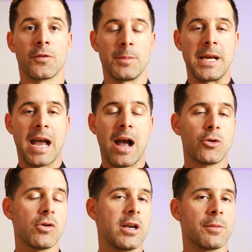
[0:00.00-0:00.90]
for me,
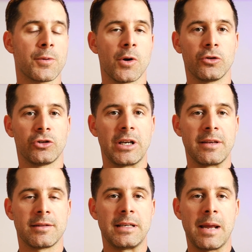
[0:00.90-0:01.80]
how do I approach
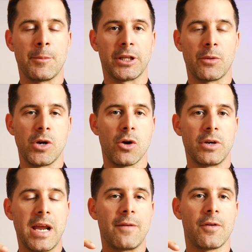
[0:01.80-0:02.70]
this dilemma that we
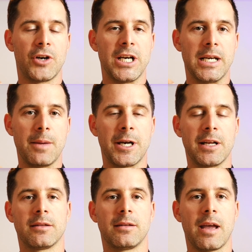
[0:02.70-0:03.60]
only have a very
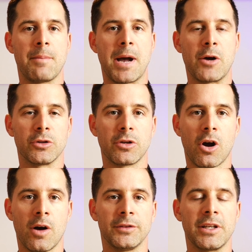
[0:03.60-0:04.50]
limited amount
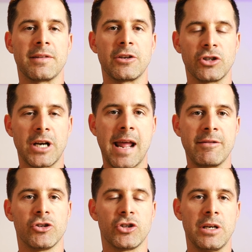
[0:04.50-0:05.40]
of decision
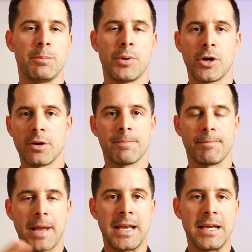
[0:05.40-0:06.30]
energy
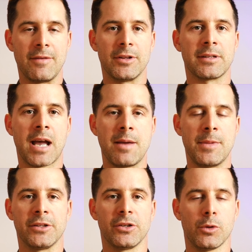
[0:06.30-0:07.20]
per any given
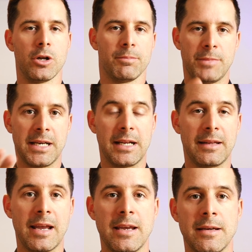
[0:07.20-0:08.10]
time interval, be it a
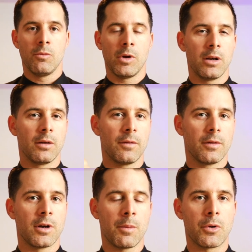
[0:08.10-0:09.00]
day?
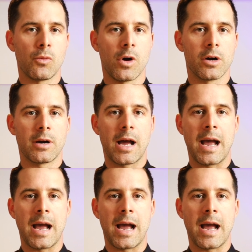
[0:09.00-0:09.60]
Well, number one,